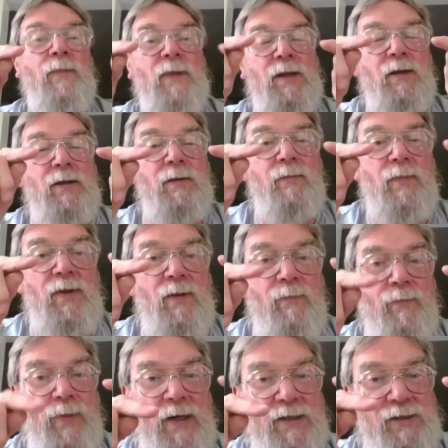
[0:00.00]
the
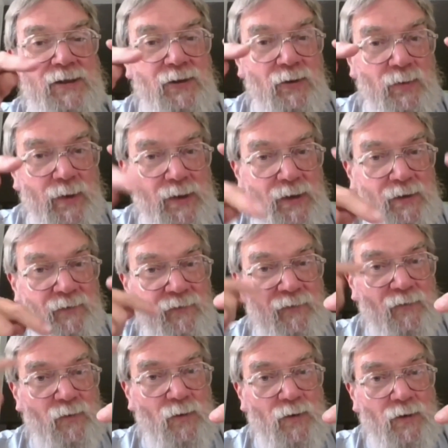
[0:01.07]
best lubricant
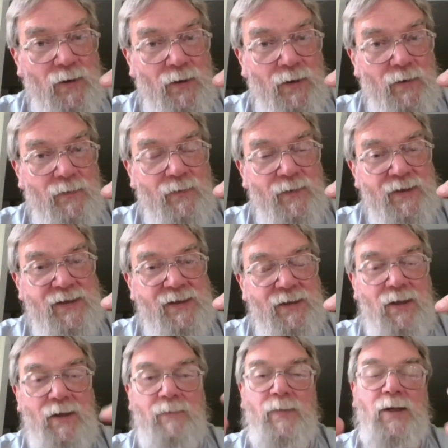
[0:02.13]

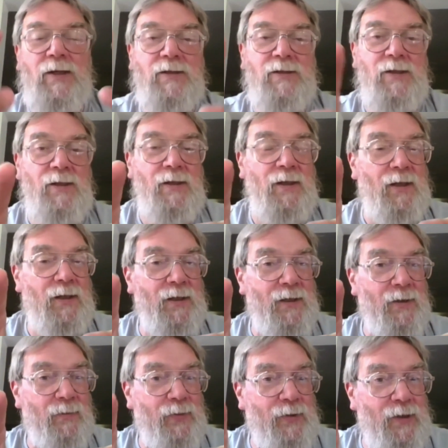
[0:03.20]
because in a
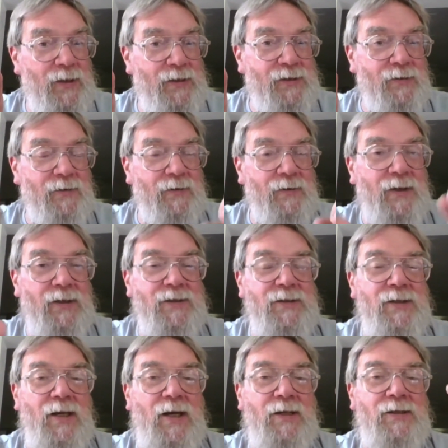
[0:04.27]
compressor,
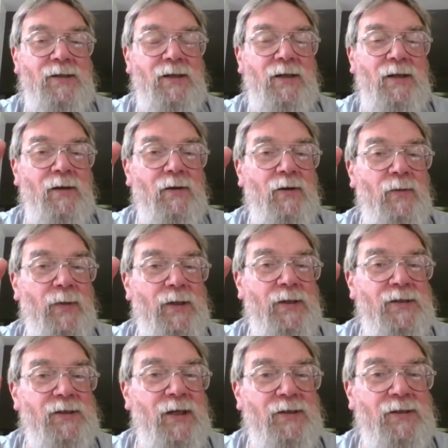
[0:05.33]
the
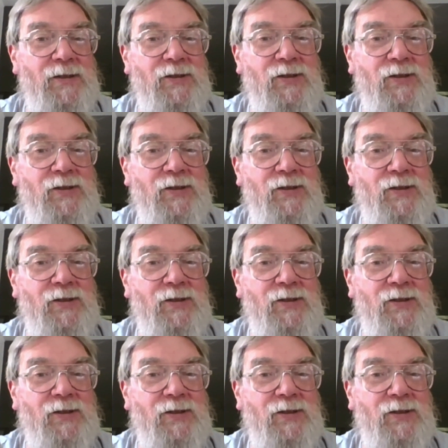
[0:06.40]
lubricant's not just